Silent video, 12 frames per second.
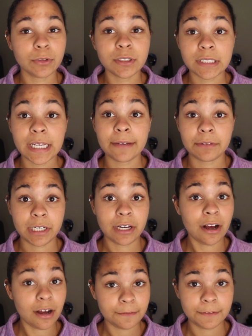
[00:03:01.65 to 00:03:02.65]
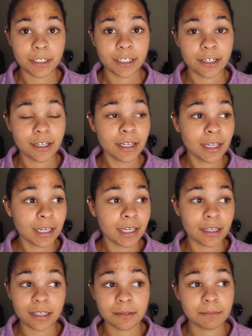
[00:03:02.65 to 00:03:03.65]
was having an off year,
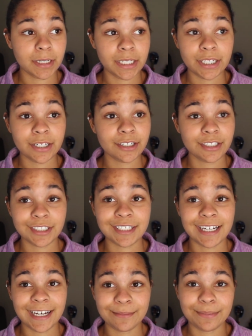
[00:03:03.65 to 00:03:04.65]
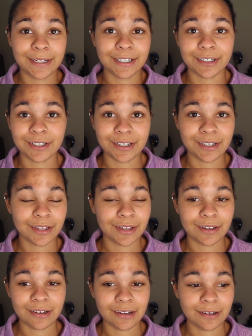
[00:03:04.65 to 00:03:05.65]
and my year just got better
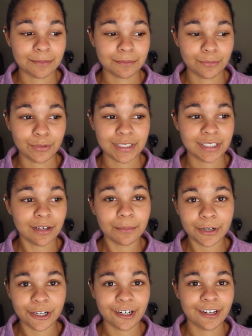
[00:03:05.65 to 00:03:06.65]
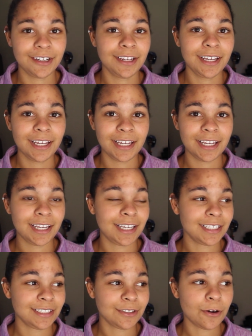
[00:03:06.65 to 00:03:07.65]
with summer.
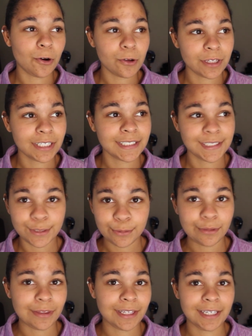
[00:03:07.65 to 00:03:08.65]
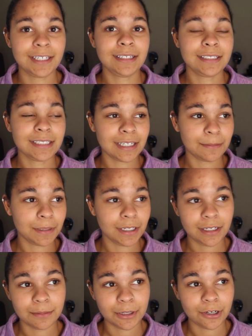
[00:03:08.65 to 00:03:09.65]
And all these new things. I'm
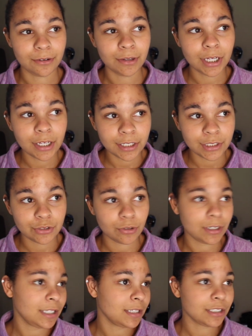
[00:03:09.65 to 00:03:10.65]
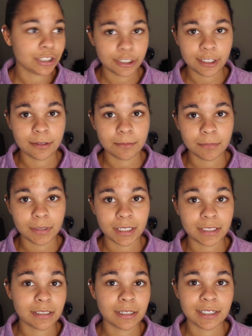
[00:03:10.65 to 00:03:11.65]
thinking about joining the gym.
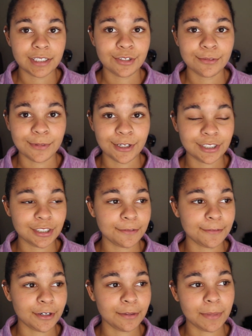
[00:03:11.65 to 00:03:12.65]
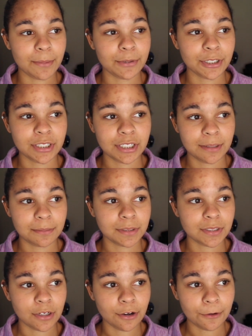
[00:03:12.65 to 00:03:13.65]
It's not too much for a membership,
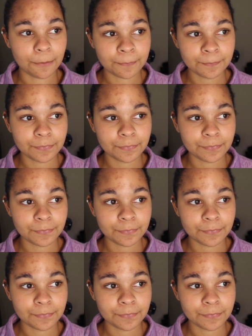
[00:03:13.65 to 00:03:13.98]
so